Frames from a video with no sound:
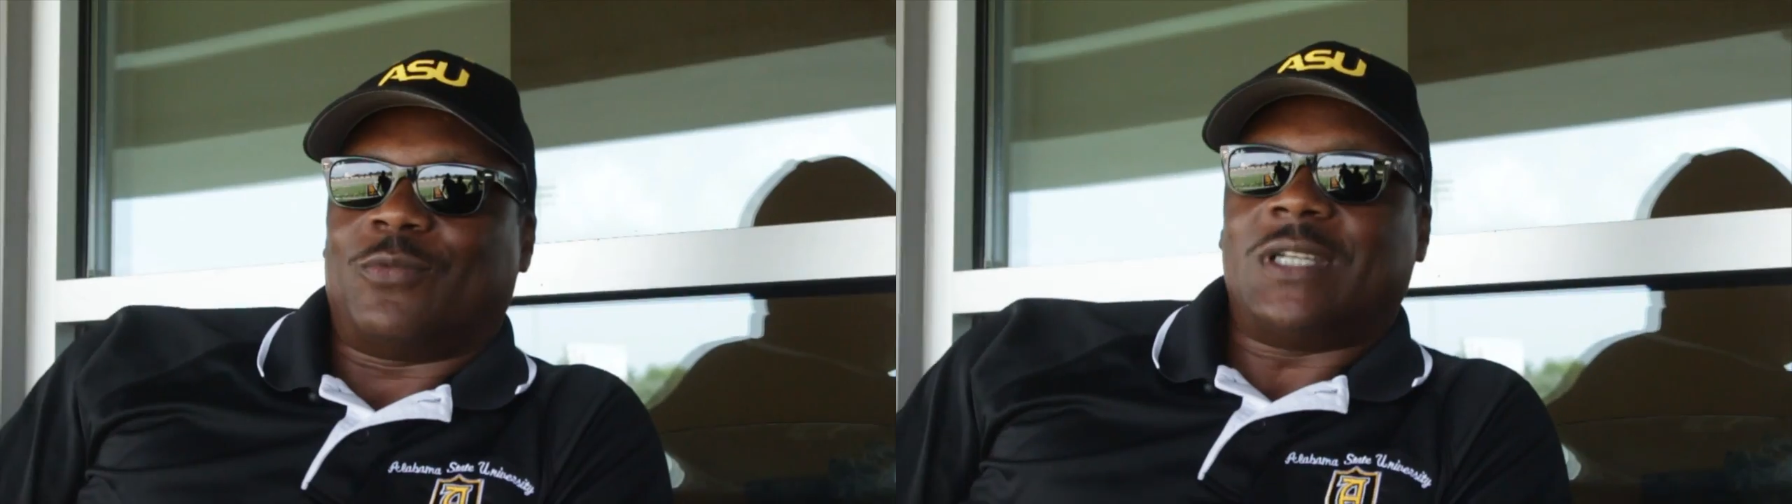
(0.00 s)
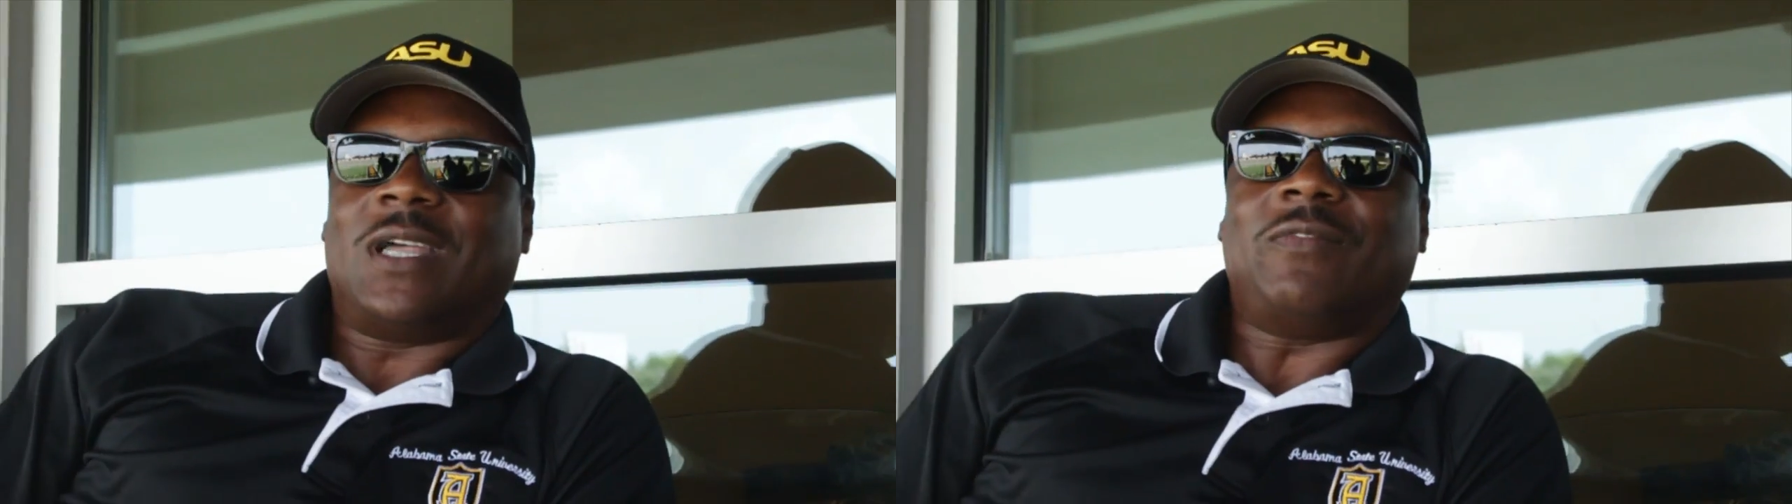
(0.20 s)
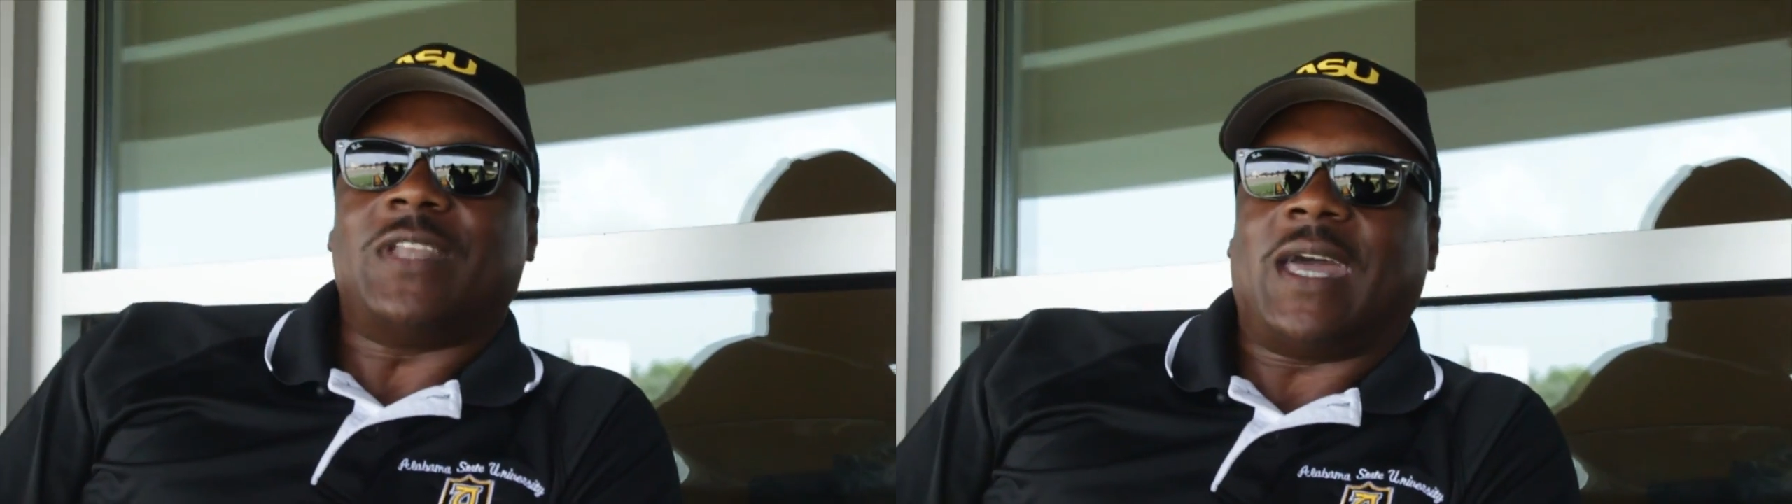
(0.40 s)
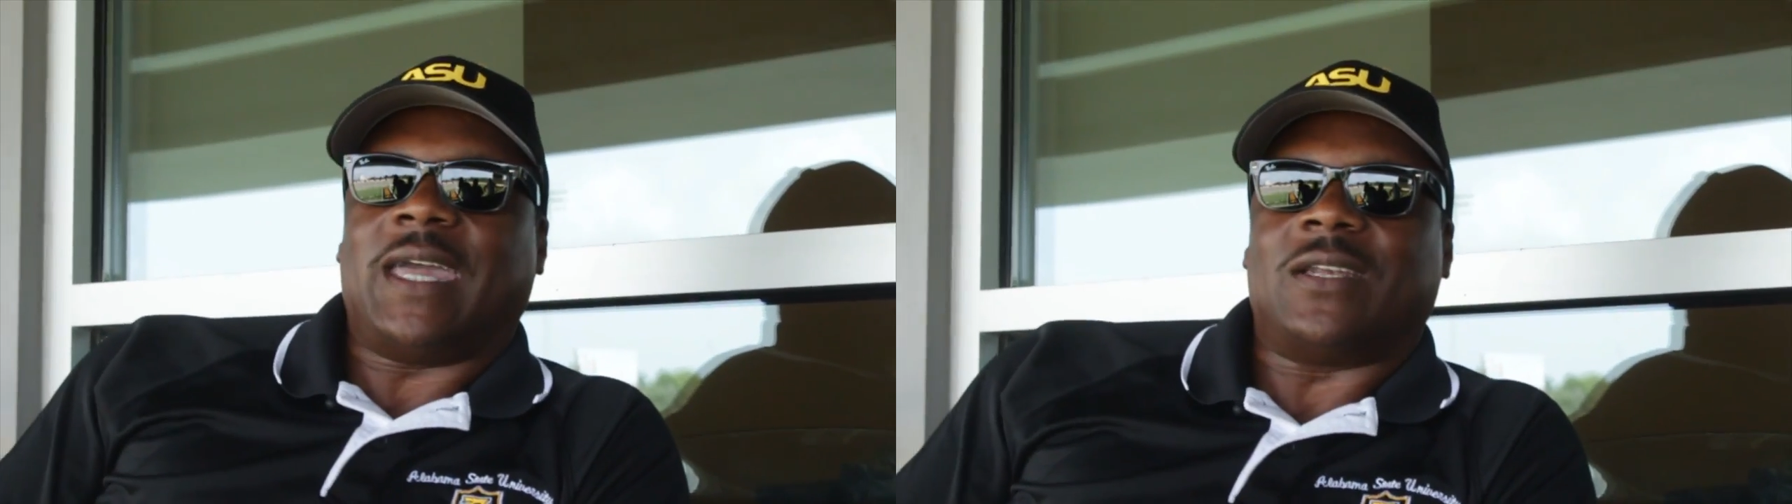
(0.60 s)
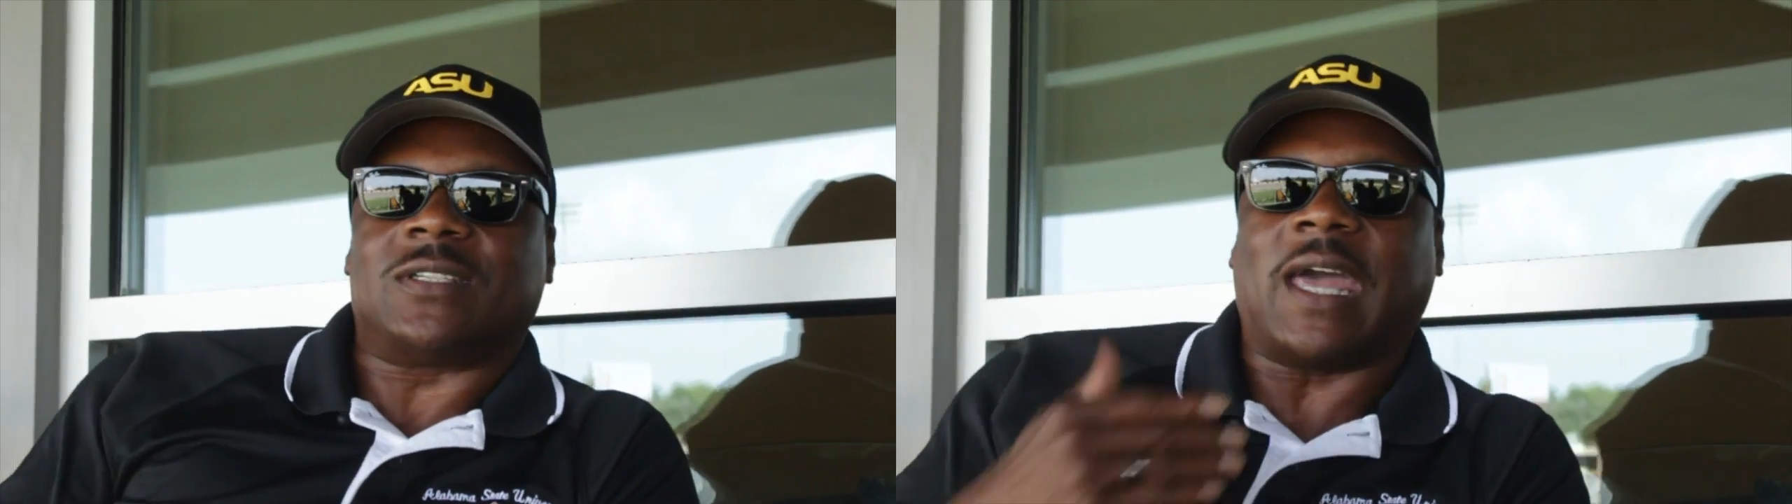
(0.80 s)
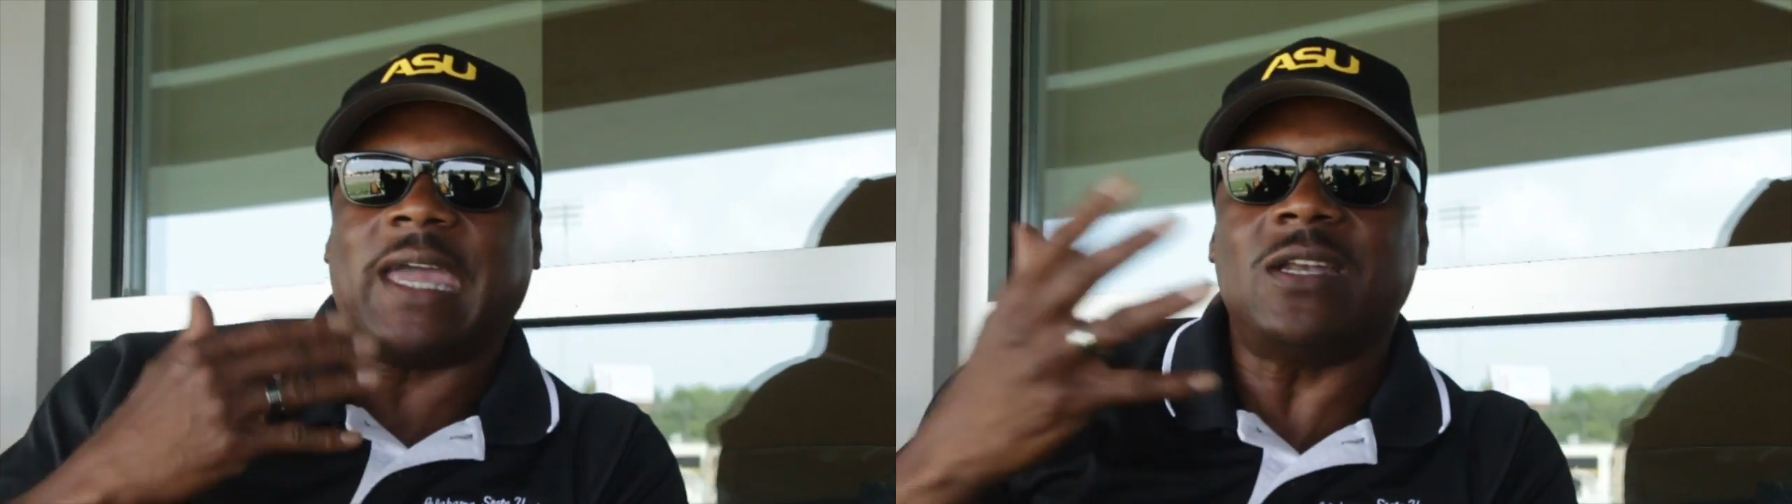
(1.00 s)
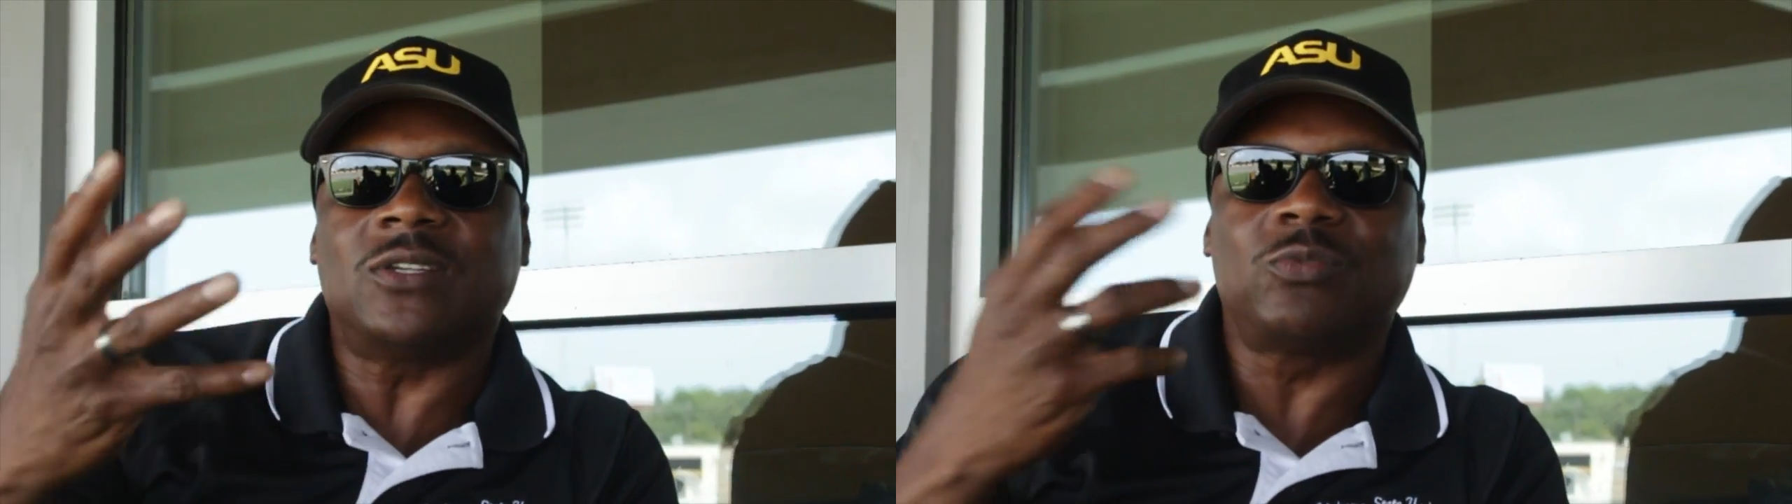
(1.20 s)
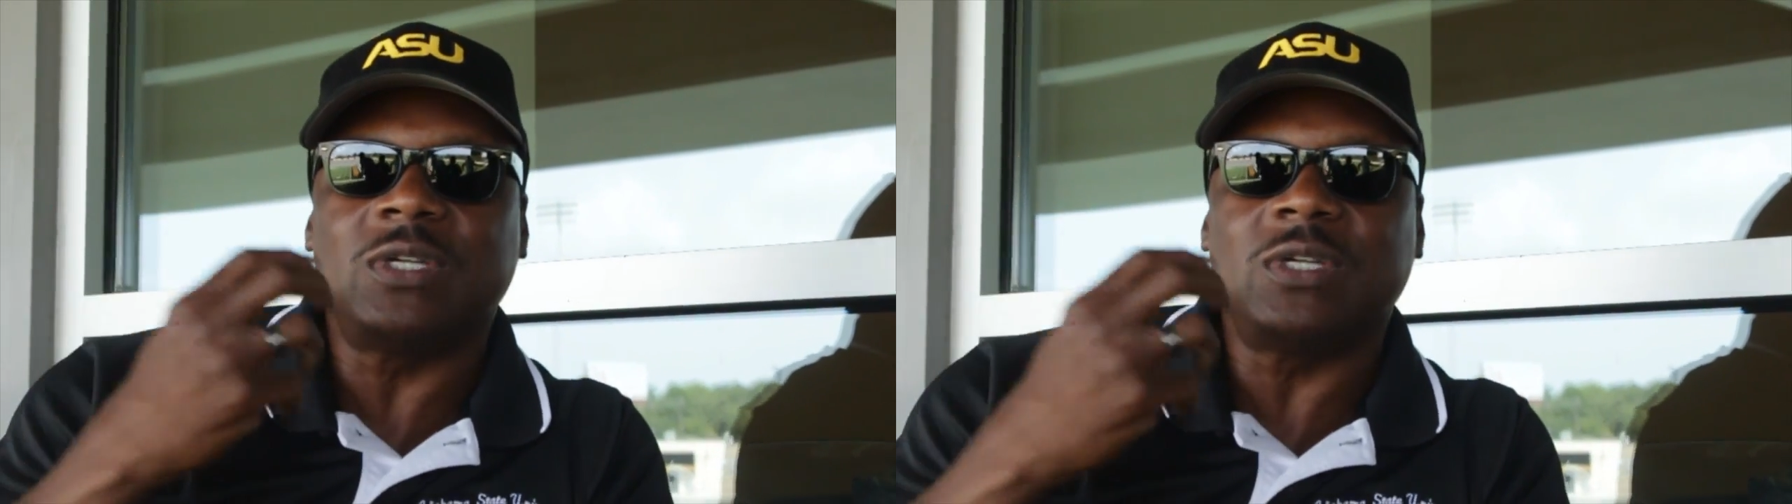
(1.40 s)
We love the haters. Haters,